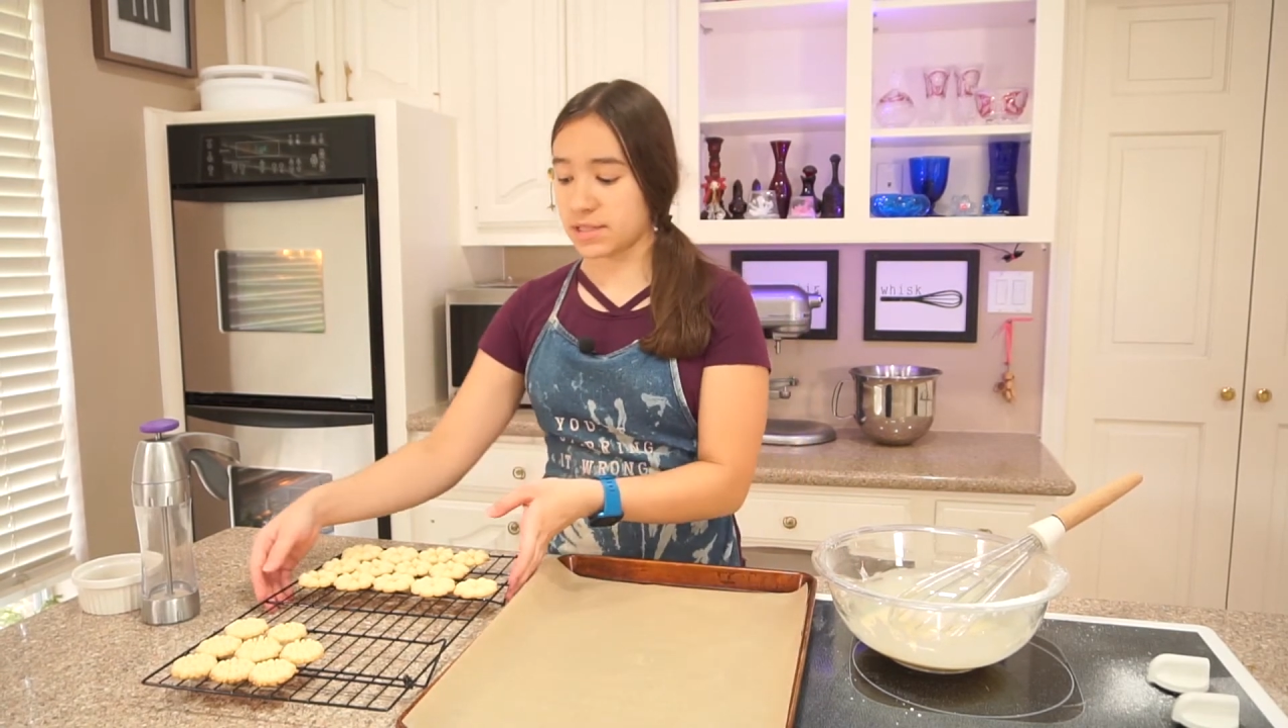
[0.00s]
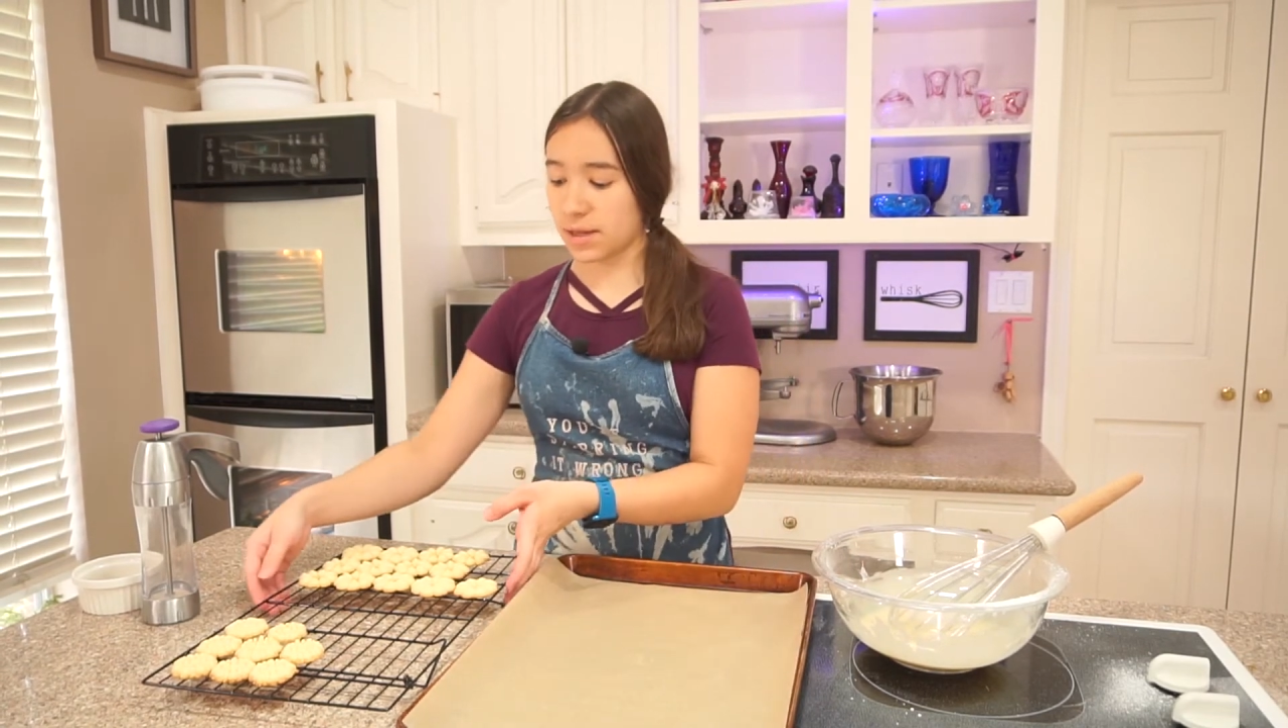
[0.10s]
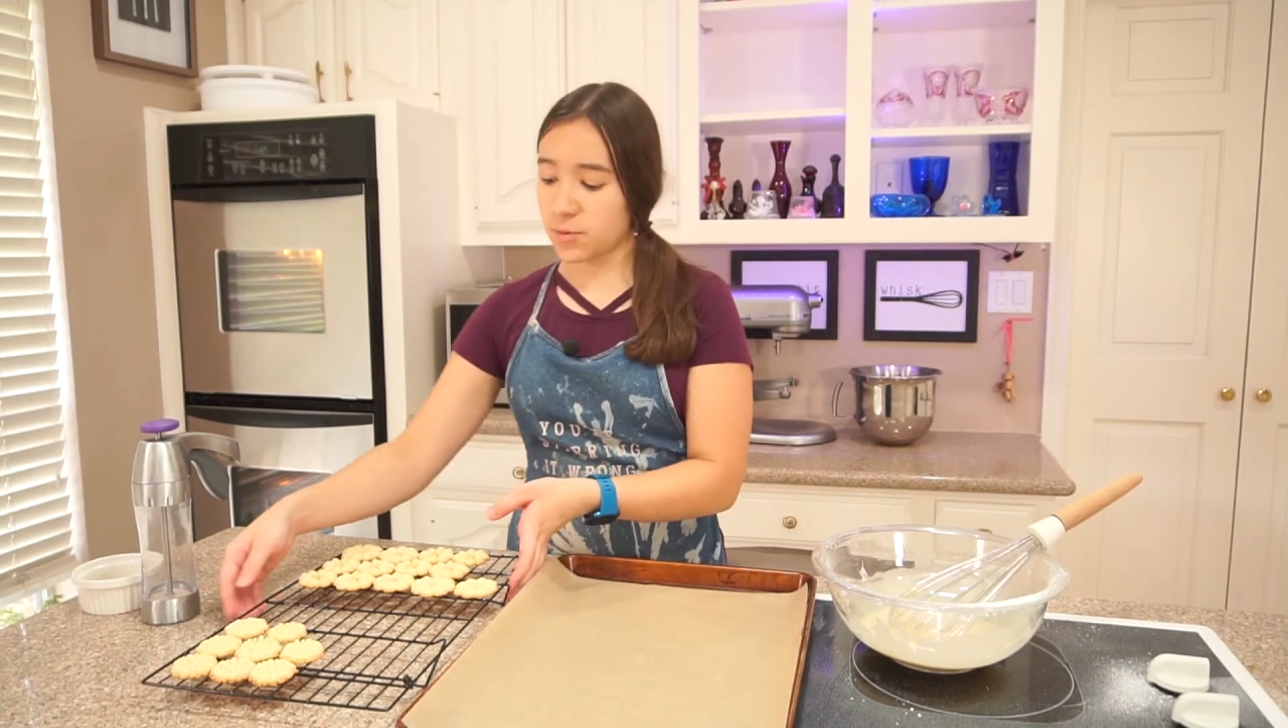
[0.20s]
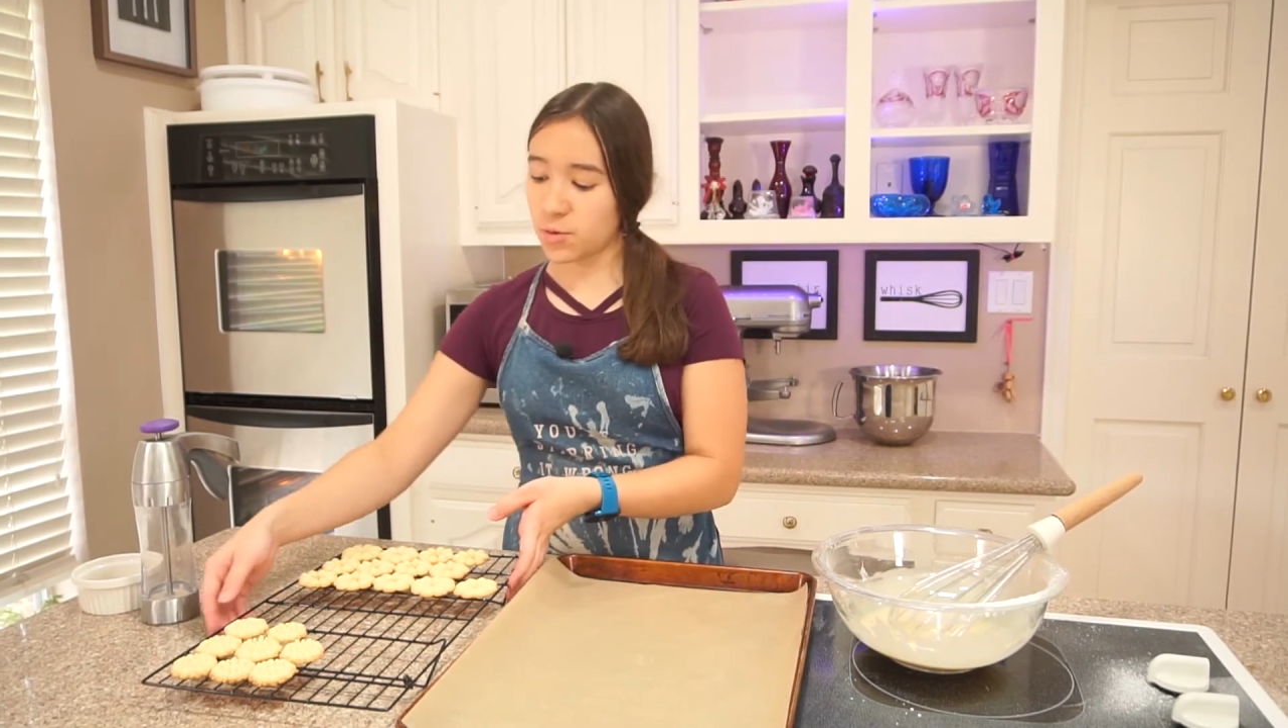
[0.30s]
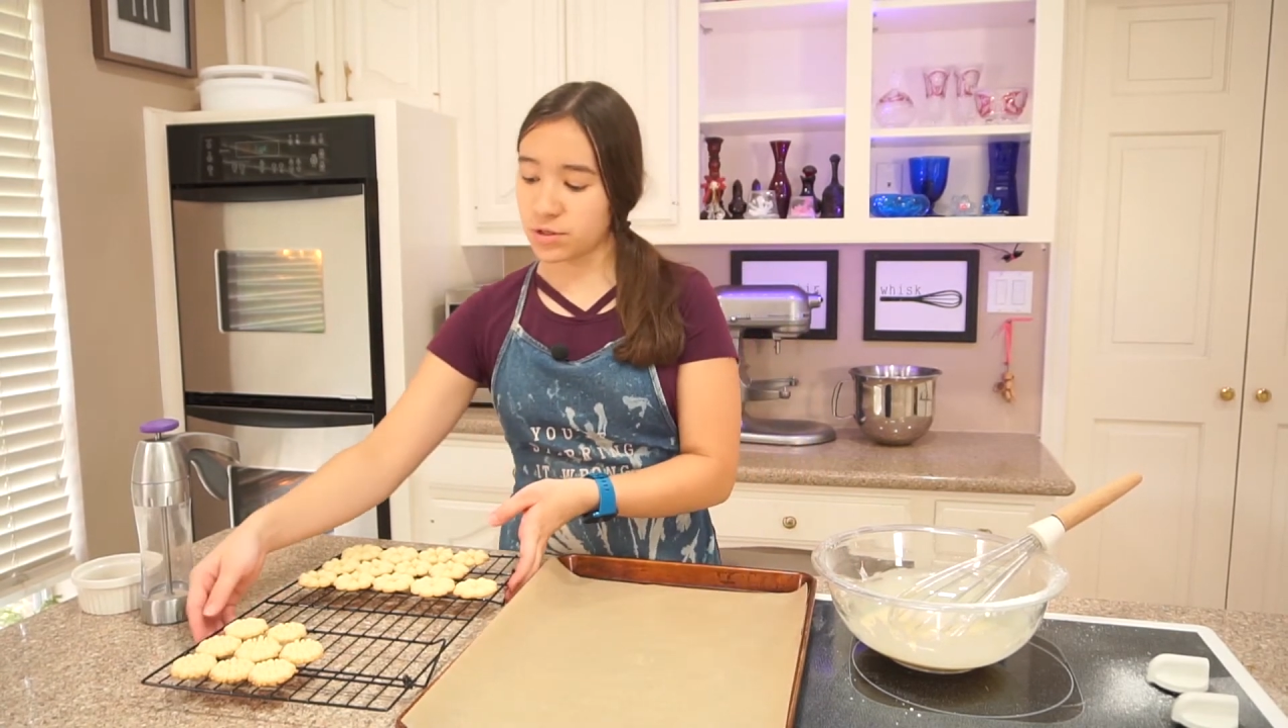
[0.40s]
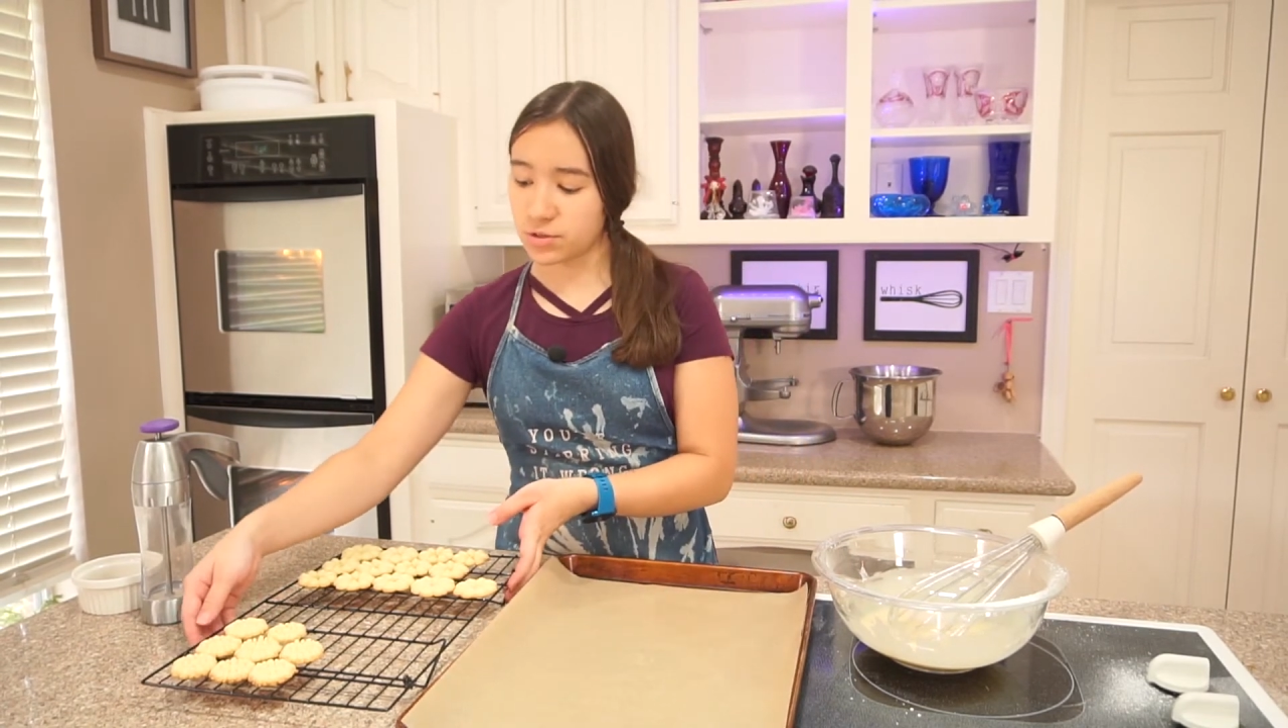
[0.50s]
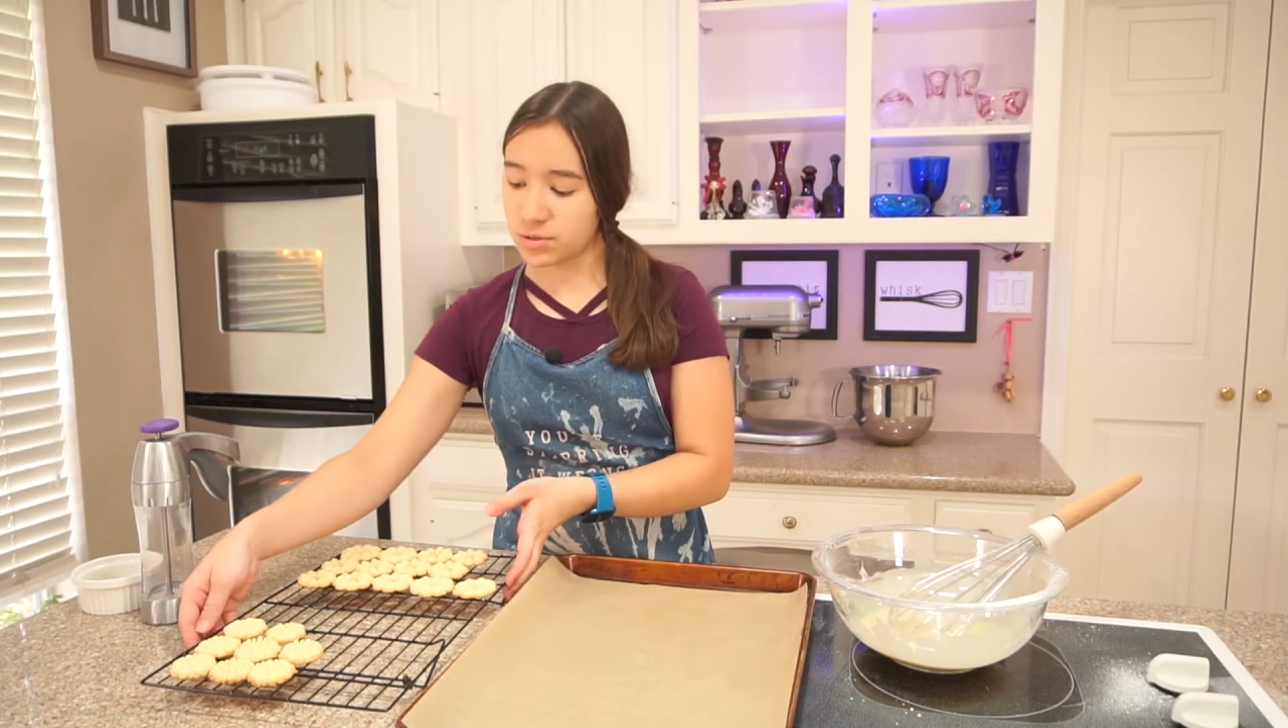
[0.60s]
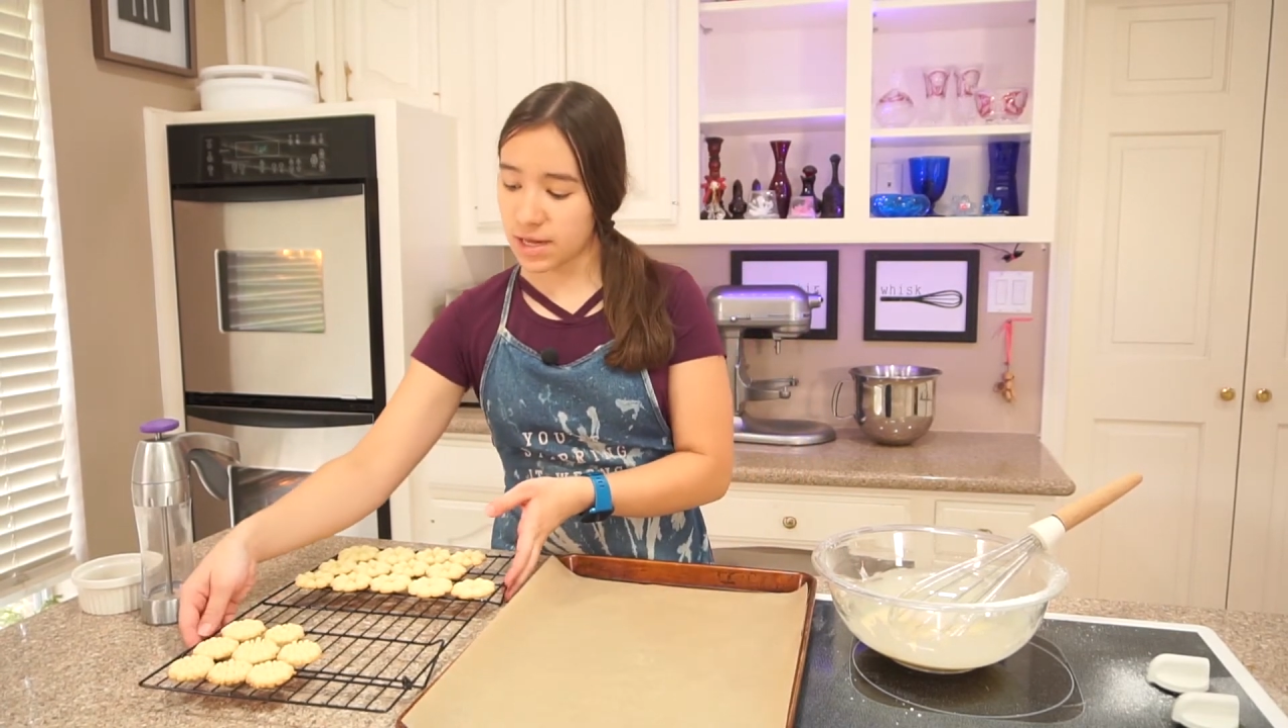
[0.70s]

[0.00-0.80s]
I'm going to